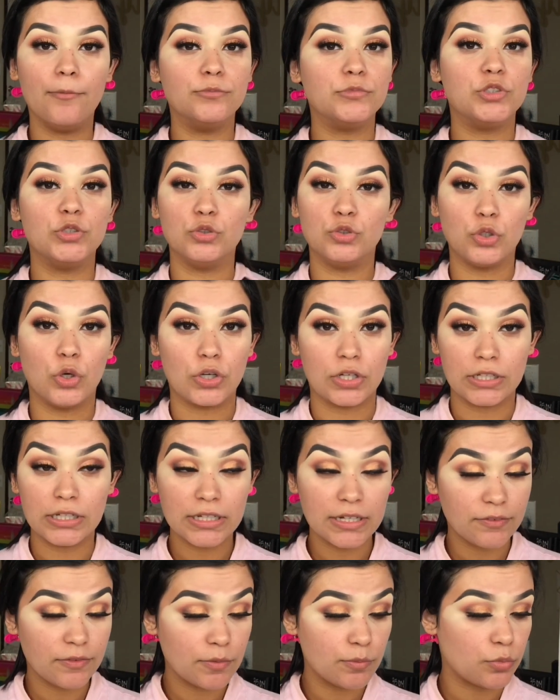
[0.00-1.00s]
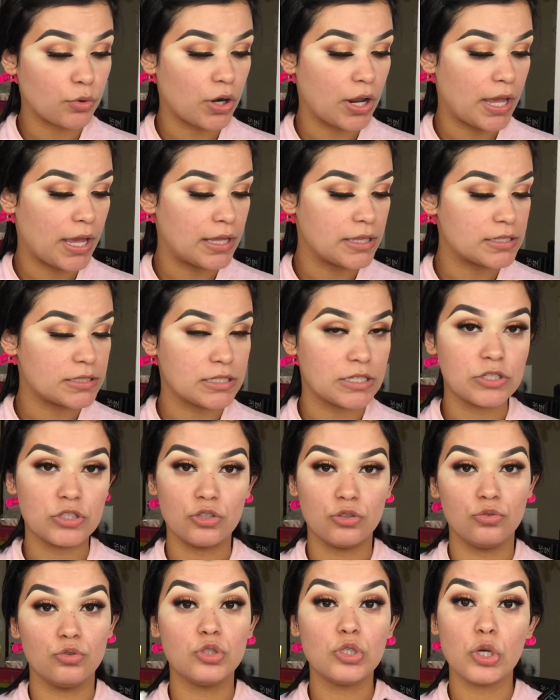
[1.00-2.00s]
two totally different brands and
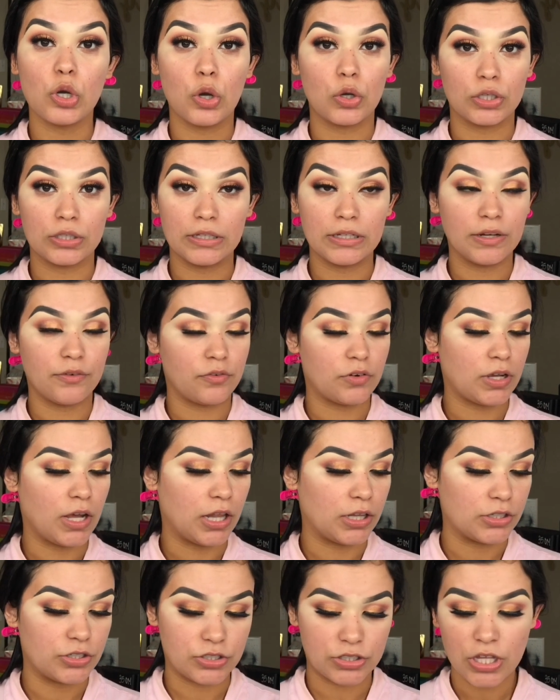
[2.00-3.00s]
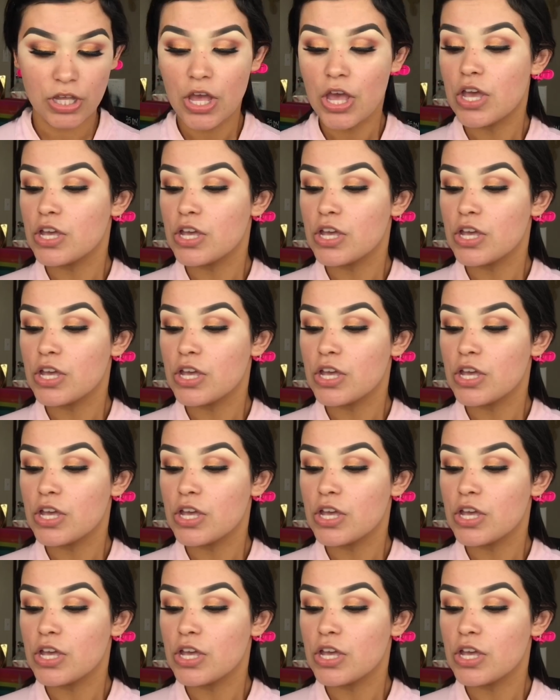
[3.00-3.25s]
two totally different colors.